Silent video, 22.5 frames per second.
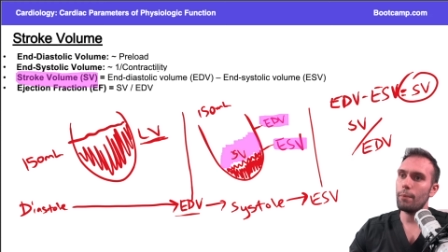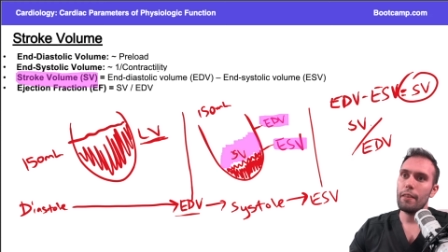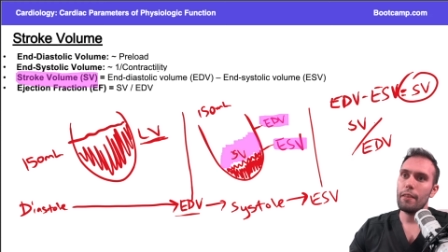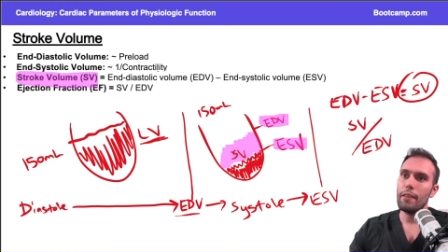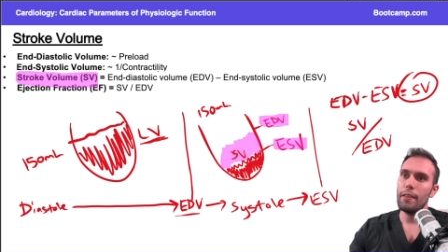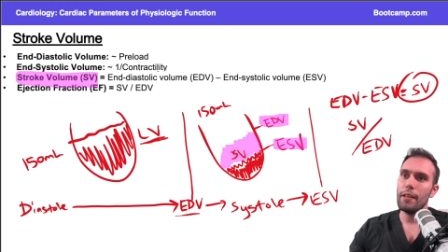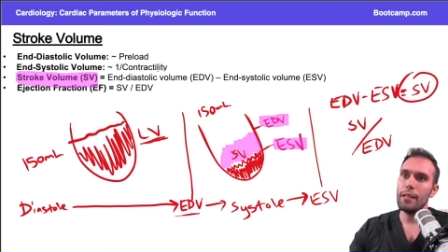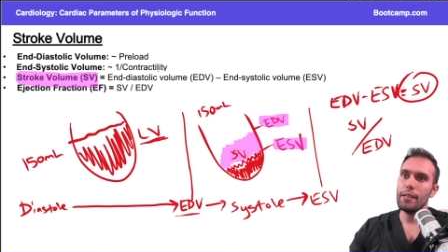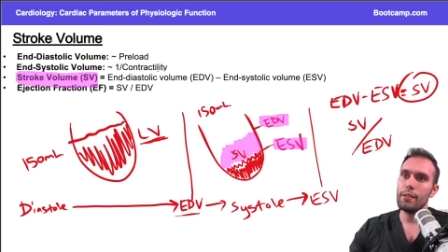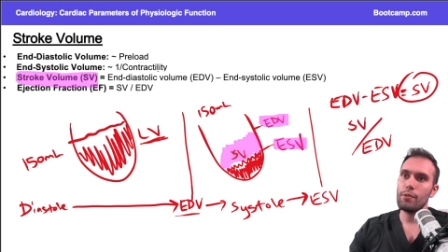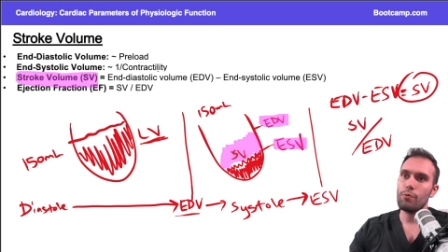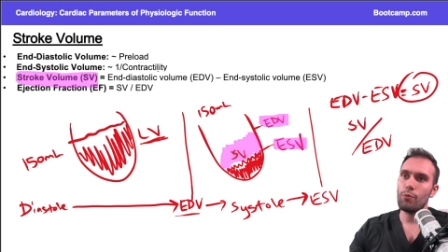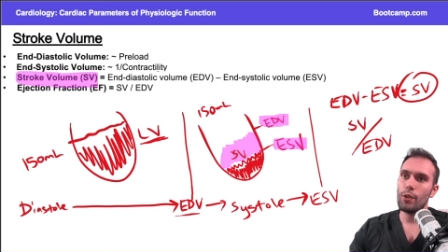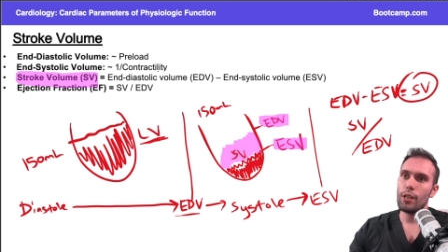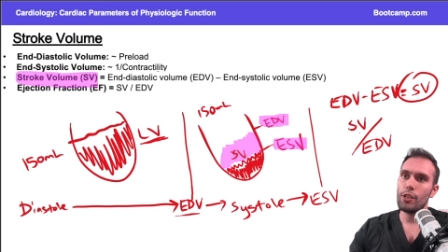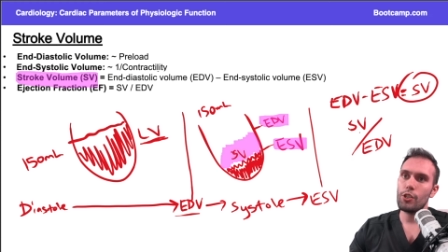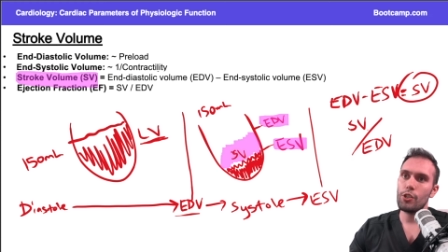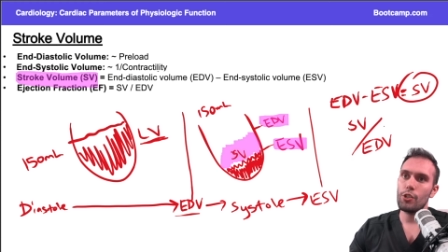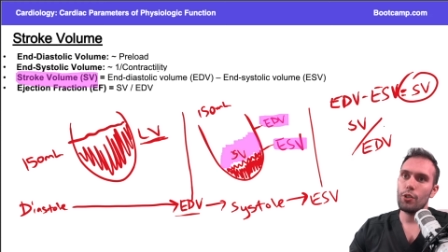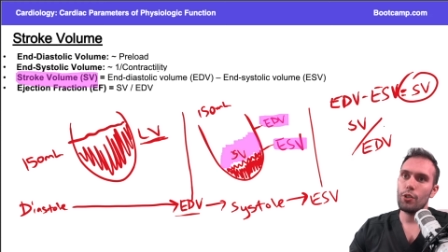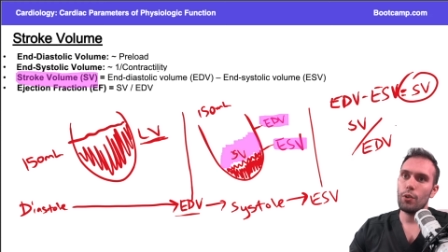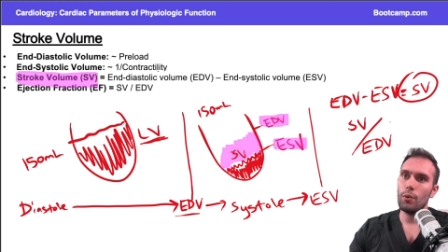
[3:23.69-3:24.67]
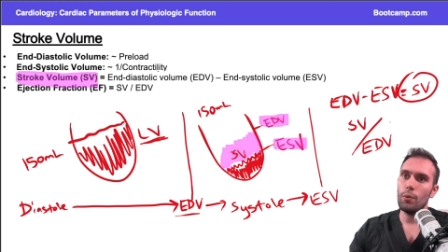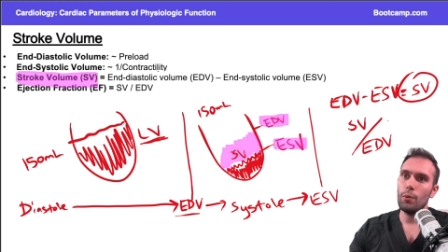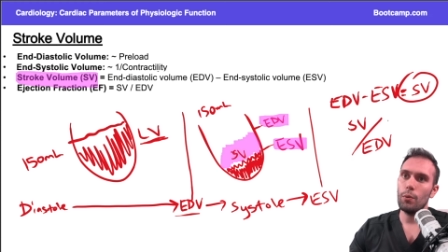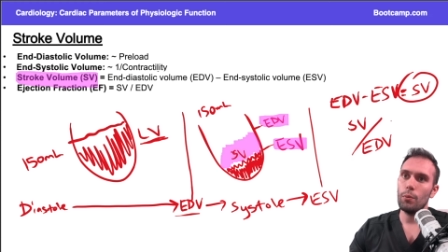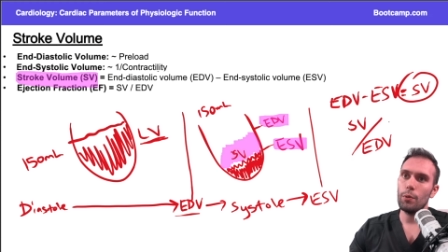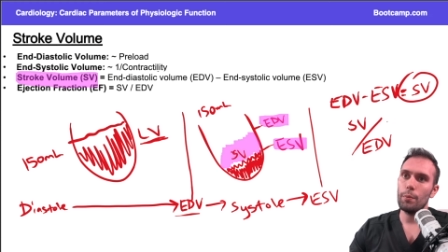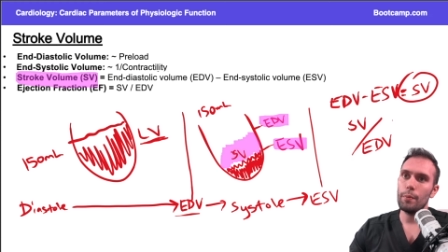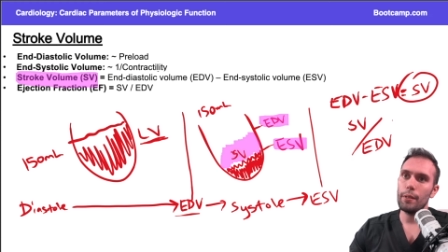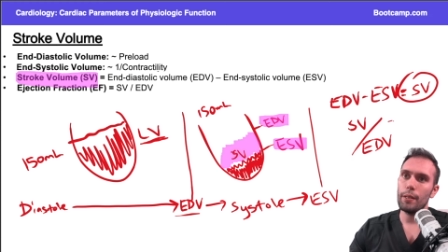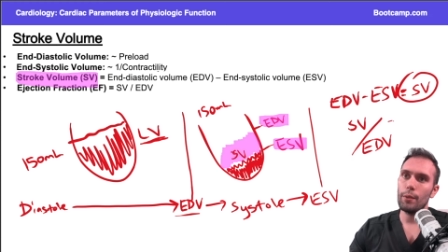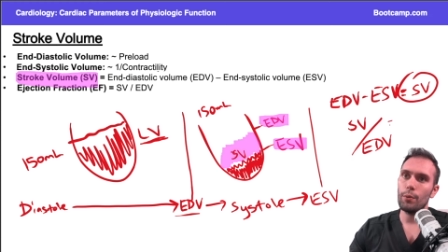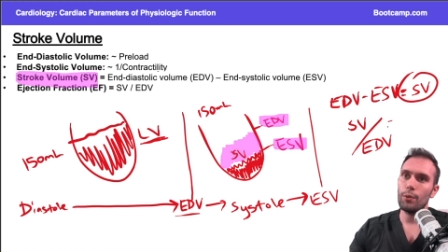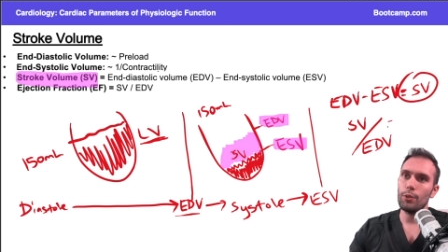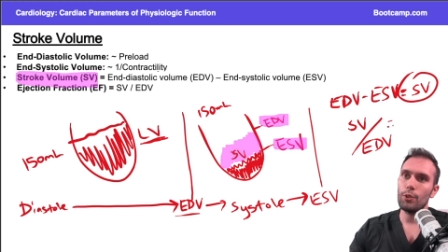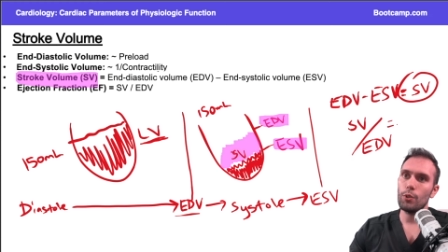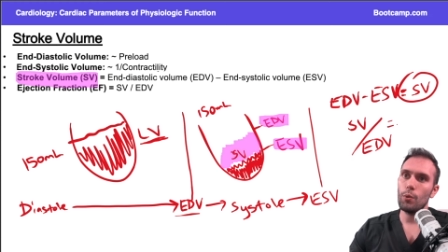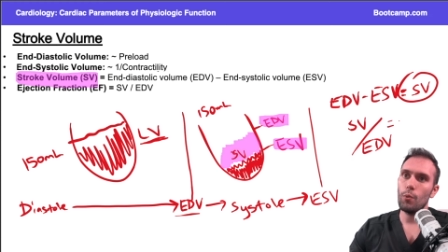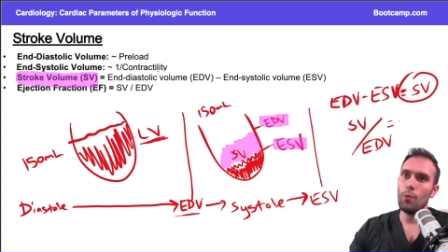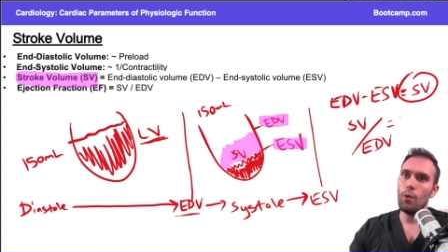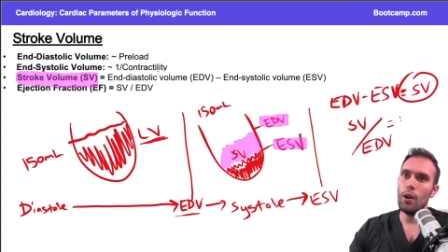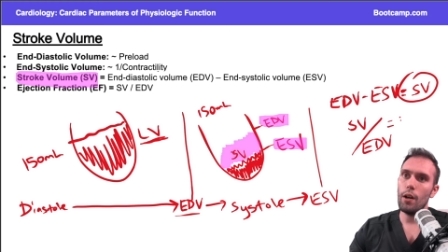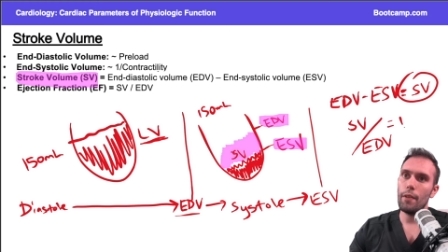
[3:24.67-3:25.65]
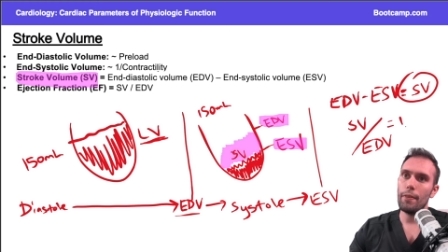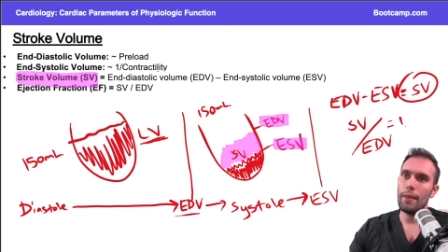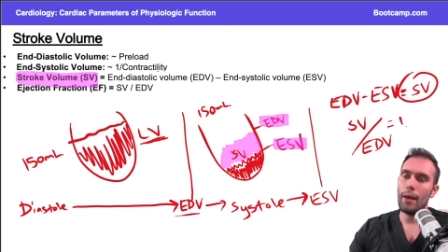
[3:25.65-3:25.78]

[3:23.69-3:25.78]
This ratio would be equal to one.